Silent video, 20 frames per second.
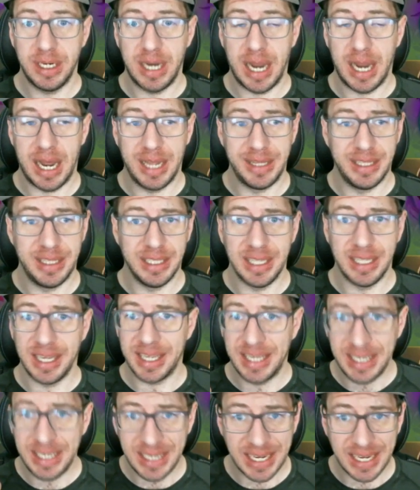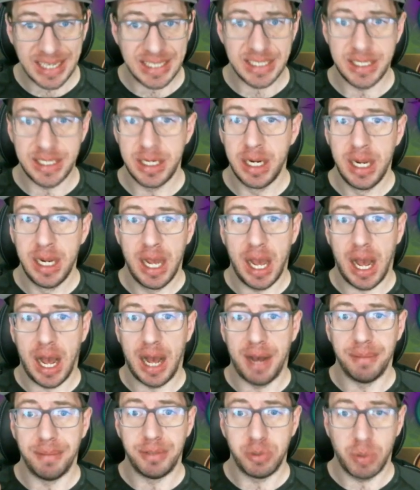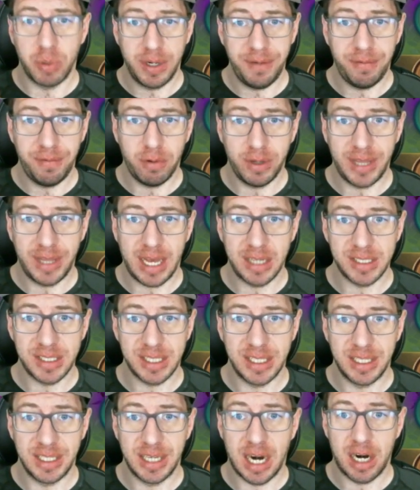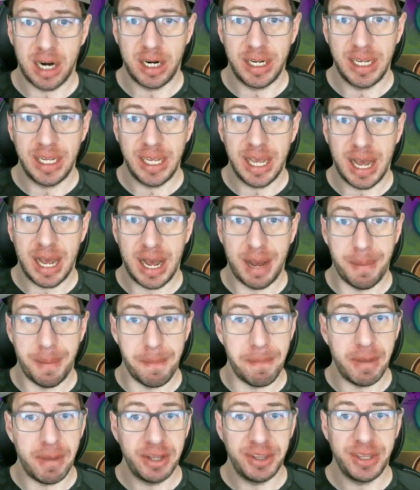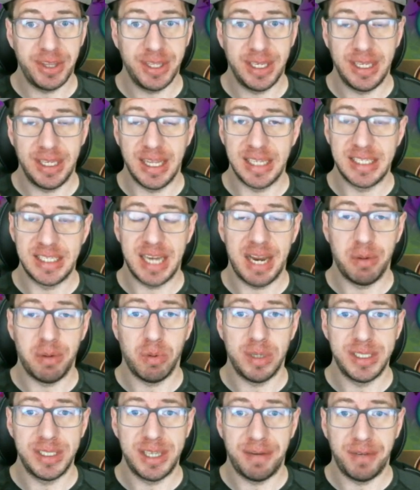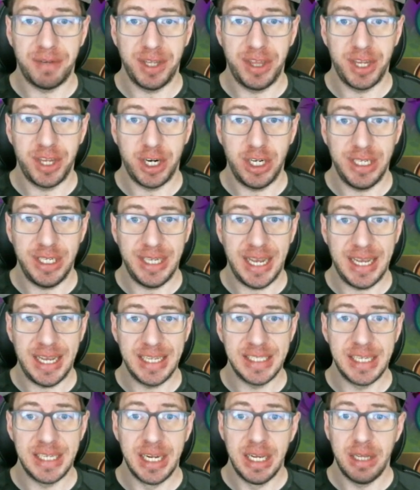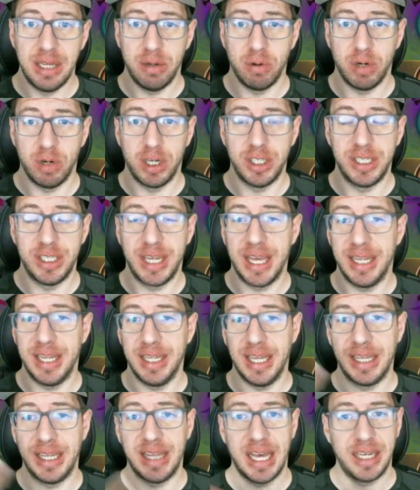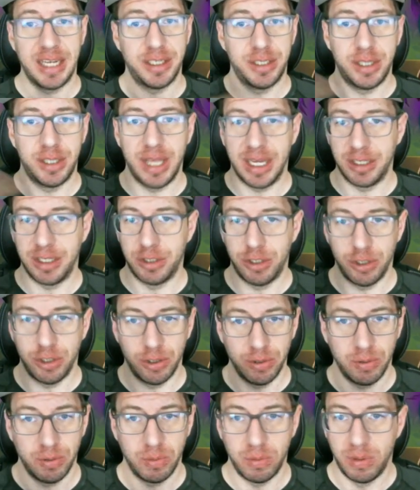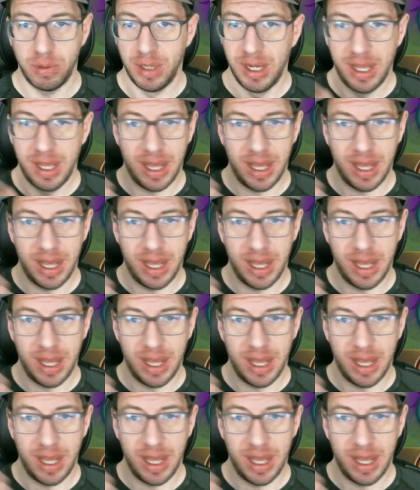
the lucky dice. 24,000 Linari monthly, that's once every 30 days in order to get like that true